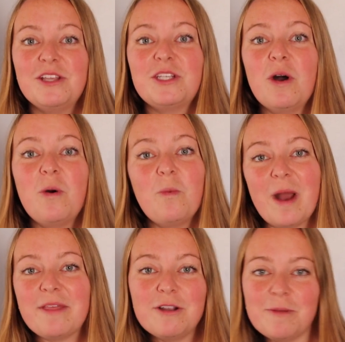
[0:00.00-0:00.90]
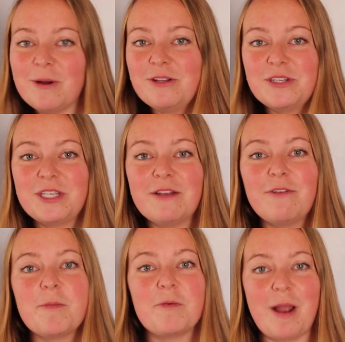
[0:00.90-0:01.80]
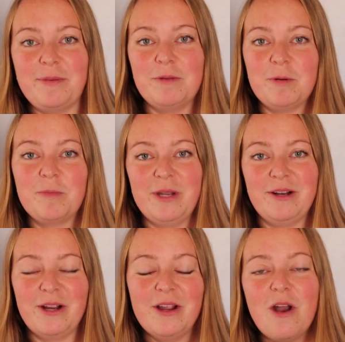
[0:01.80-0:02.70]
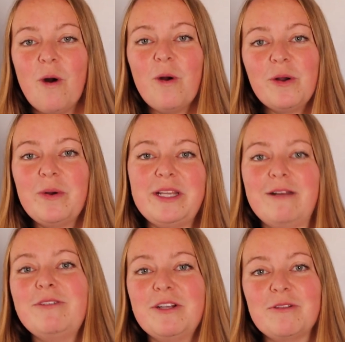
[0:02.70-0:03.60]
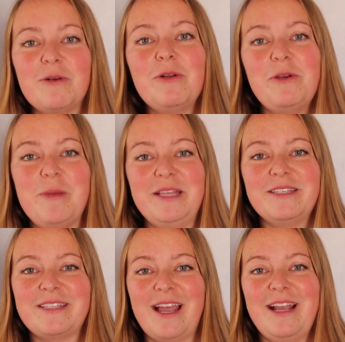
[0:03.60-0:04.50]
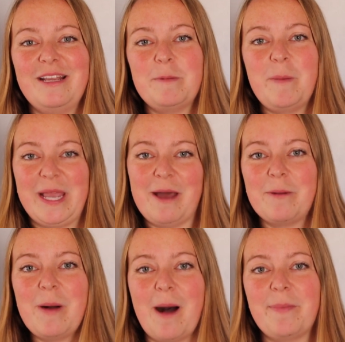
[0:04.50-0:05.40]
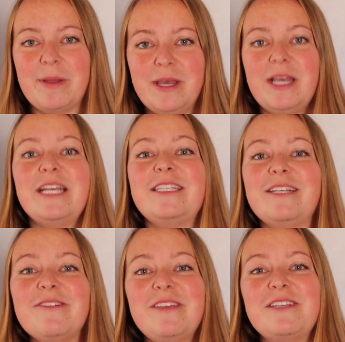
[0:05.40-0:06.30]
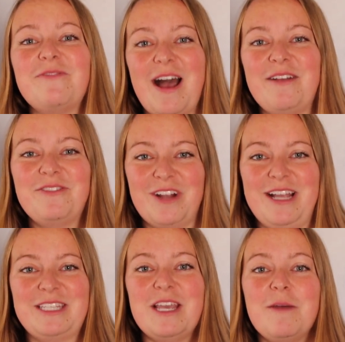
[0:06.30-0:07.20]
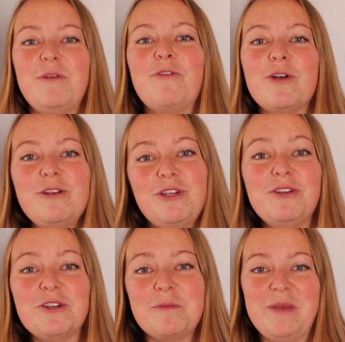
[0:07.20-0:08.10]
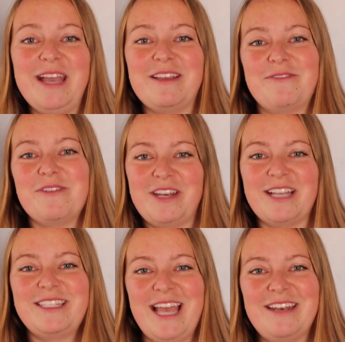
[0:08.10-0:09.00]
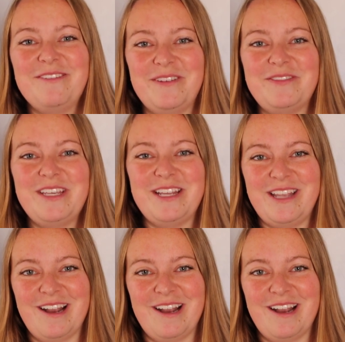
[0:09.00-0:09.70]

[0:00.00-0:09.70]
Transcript: So whether you're purchasing from a reputable breeder or going down to your local humane society to pick out a pup, consider these 5 traits before you choose your companion for the next 10 to 15